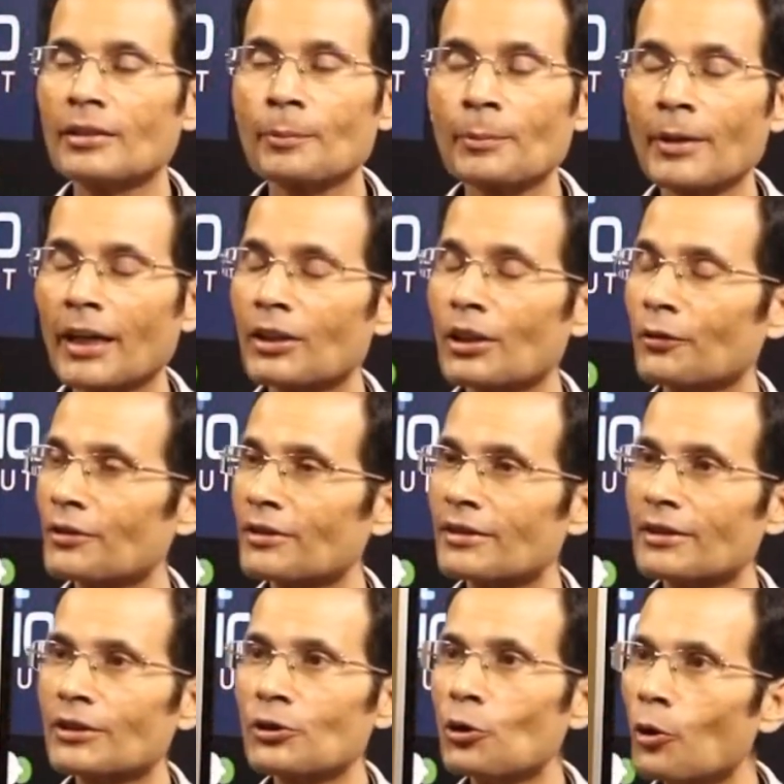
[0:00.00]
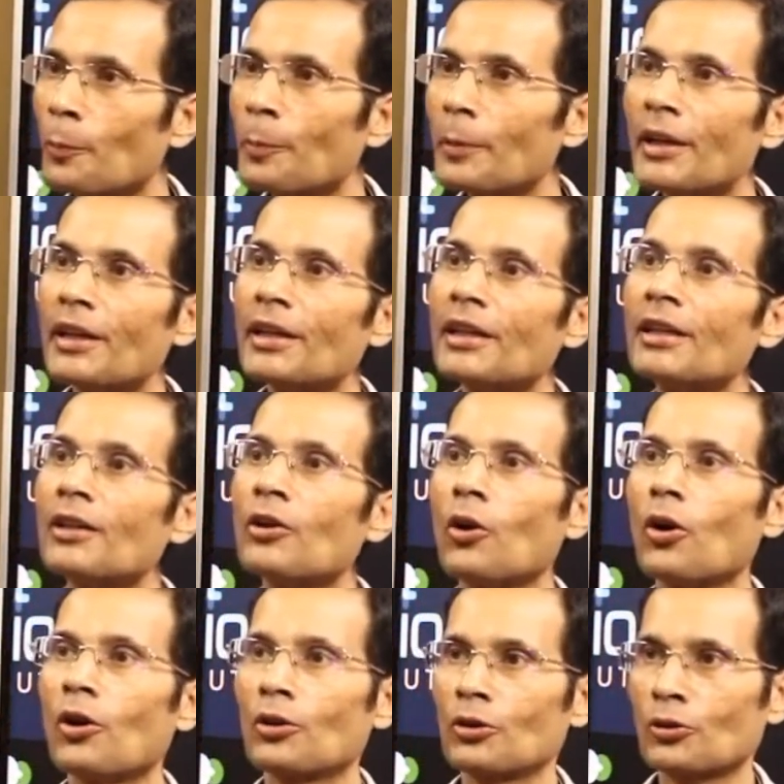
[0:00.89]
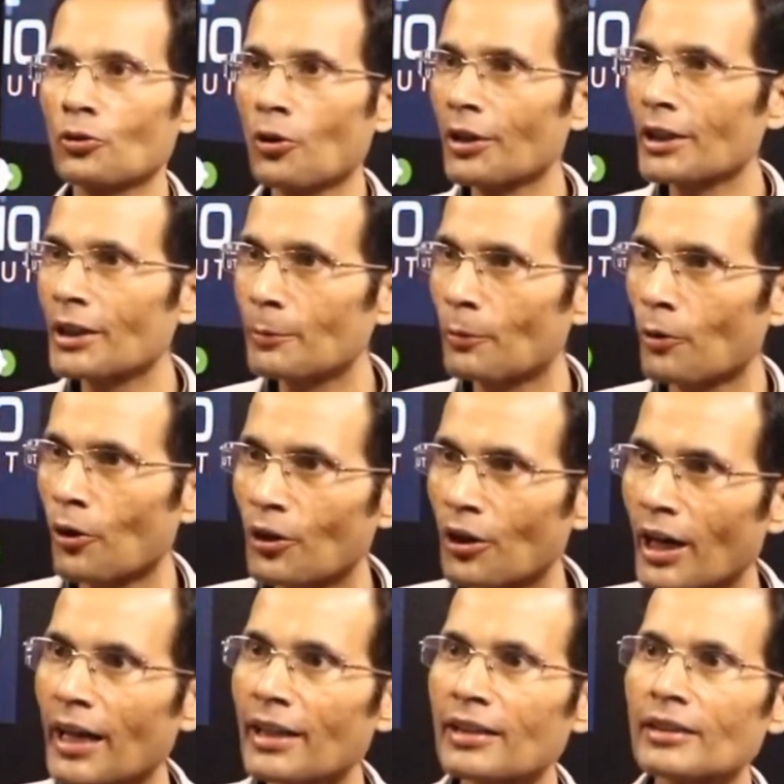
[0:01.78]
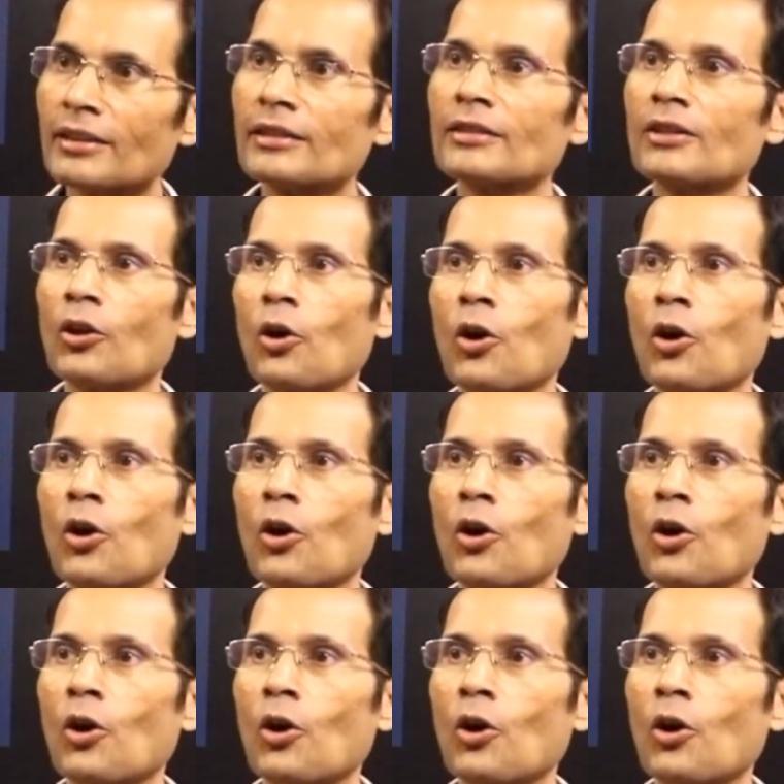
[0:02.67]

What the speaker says: some kind of a COPD or chronic bronchitis